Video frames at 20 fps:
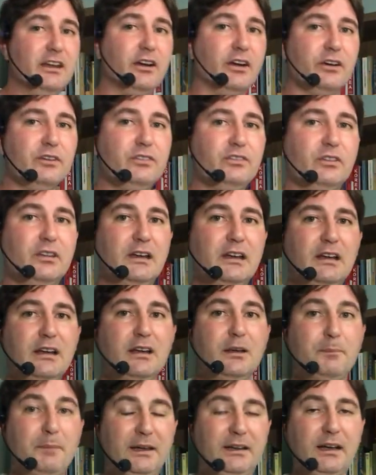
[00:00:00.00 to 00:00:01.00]
years,
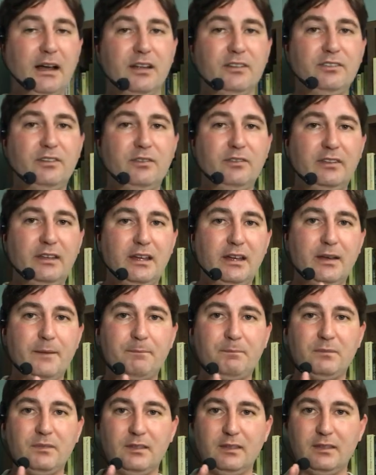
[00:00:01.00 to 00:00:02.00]
because of the,
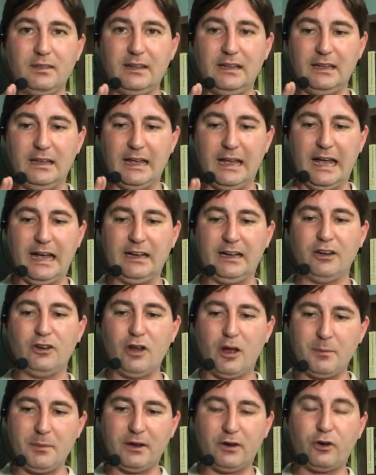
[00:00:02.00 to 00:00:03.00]
the
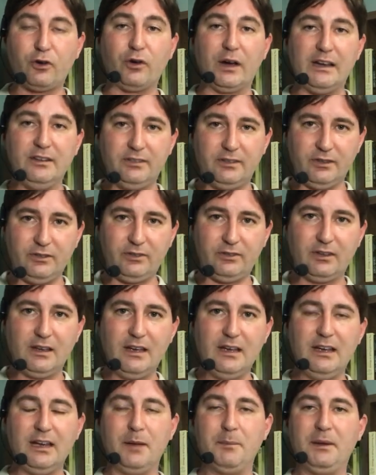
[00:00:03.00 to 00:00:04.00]
economic crisis
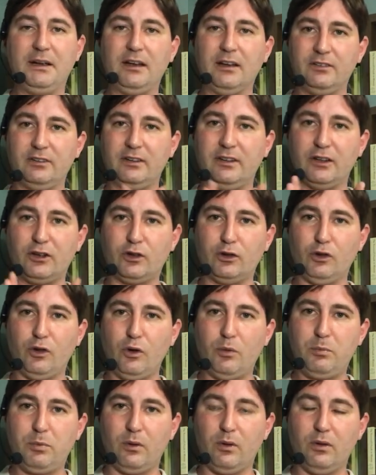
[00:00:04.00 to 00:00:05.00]
and because of the
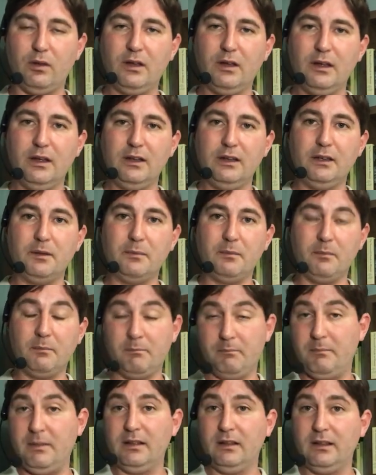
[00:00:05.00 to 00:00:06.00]
global
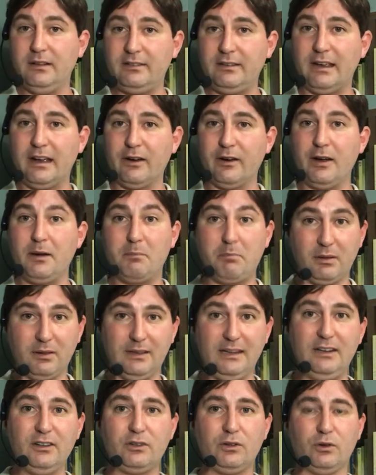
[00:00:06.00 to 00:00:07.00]
military
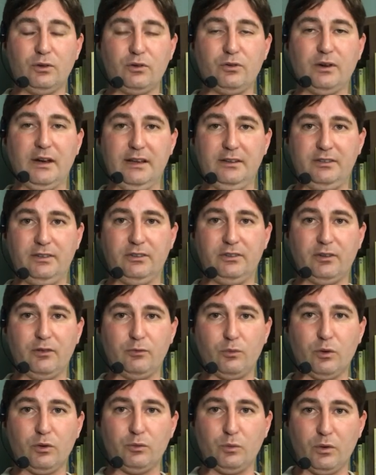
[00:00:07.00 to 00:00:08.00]
political crisis
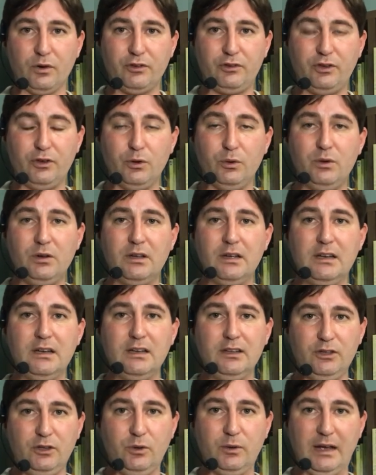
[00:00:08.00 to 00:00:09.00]
of World War II,
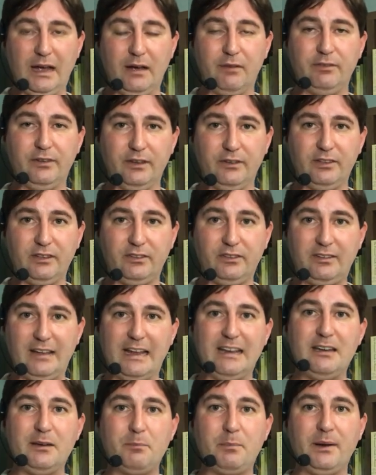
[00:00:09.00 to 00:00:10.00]
you have this
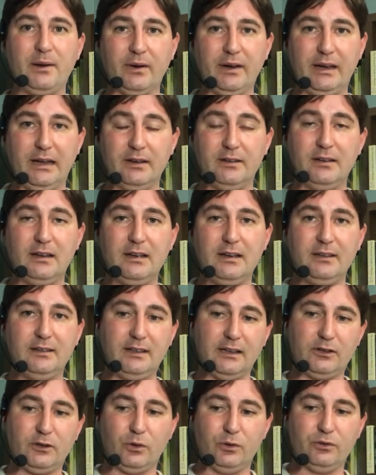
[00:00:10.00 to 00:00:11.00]
extended period
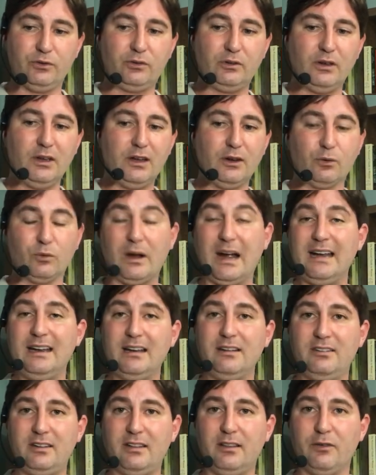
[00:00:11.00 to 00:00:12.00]
that goes right
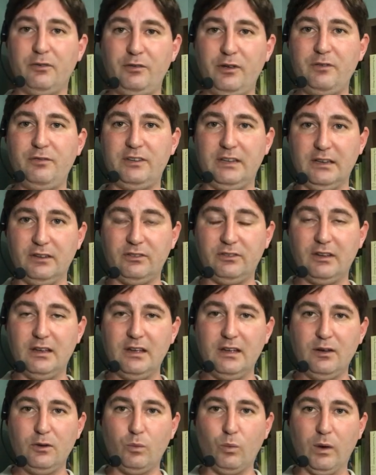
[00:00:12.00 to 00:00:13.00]
into the 50s
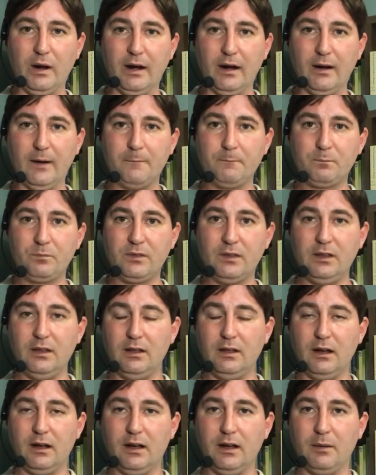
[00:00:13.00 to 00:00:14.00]
where
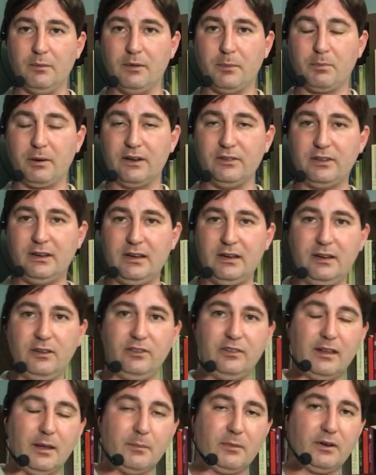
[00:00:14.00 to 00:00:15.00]
uh, the president
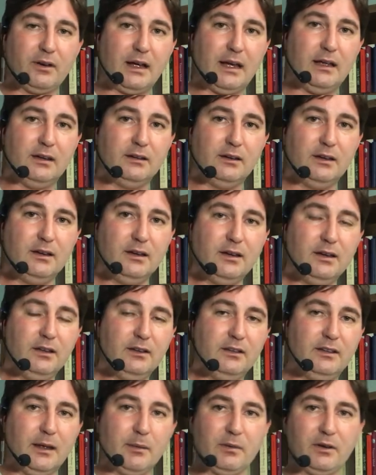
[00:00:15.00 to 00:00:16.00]
is Democrat,
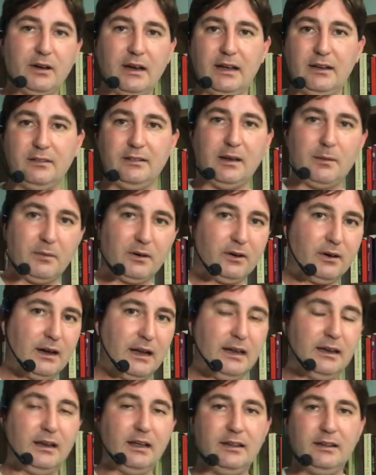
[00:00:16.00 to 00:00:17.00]
Democrat,
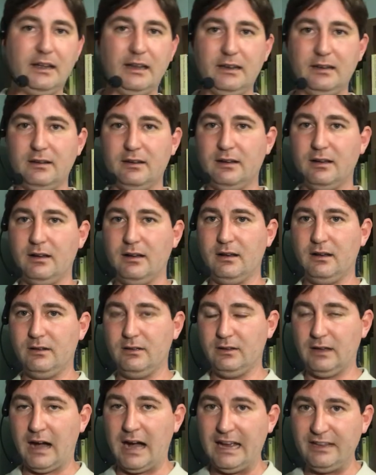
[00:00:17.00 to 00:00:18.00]
Democrat, and then
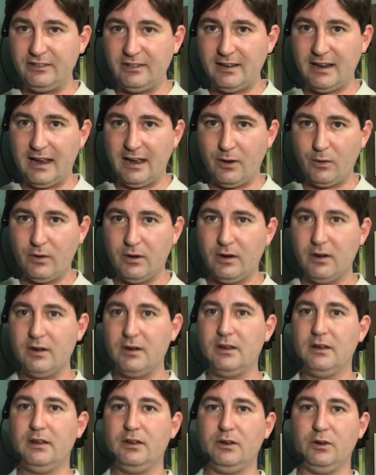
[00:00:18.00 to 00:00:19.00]

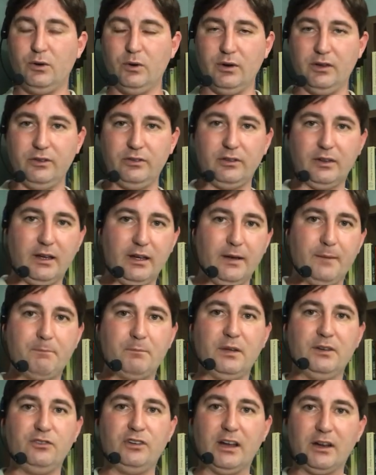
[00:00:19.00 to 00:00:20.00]
Eisenhower, who is
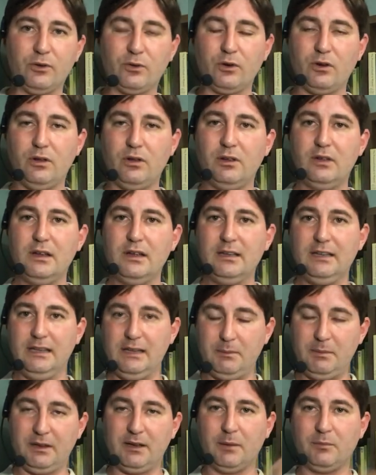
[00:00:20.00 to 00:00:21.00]
a, a general,
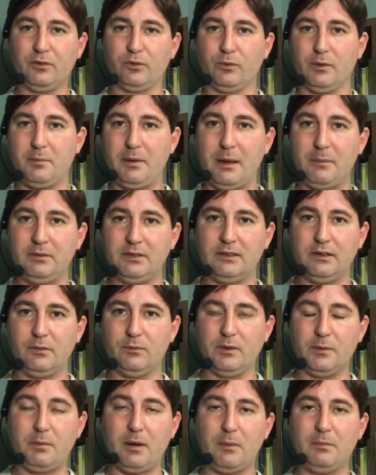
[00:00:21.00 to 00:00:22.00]
he becomes a Republican,
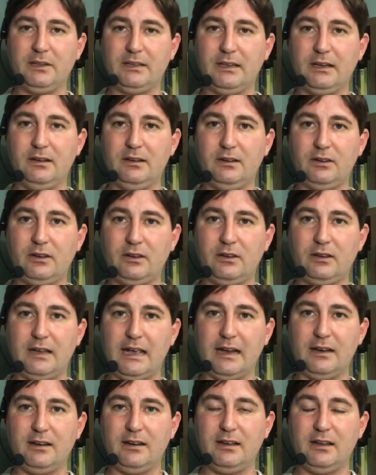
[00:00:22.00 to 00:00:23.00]
Republican
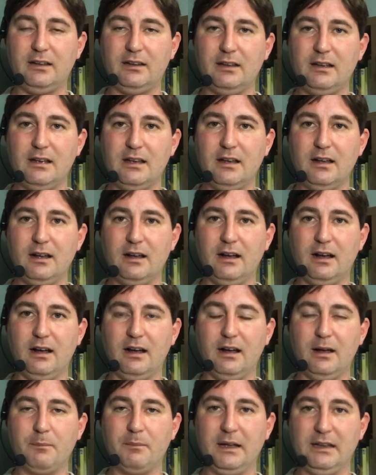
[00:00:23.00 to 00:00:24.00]
candidate
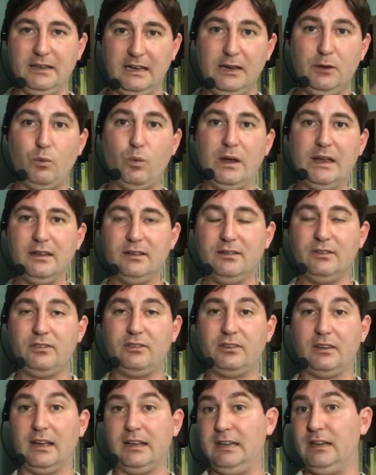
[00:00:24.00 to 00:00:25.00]
um, and he
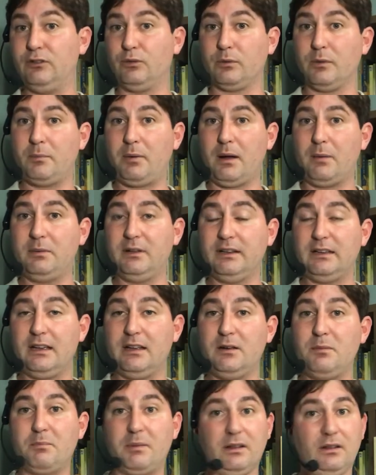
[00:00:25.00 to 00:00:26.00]
wins and he's a
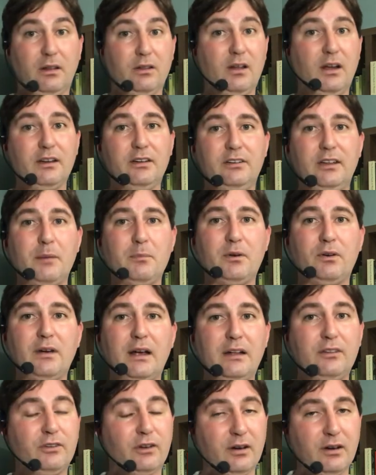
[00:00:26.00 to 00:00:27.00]
Republican, but a lot of
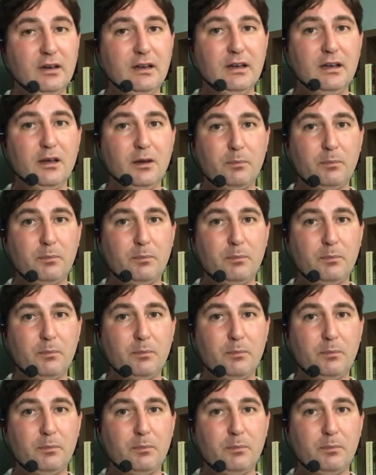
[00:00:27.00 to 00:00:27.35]
Democrats are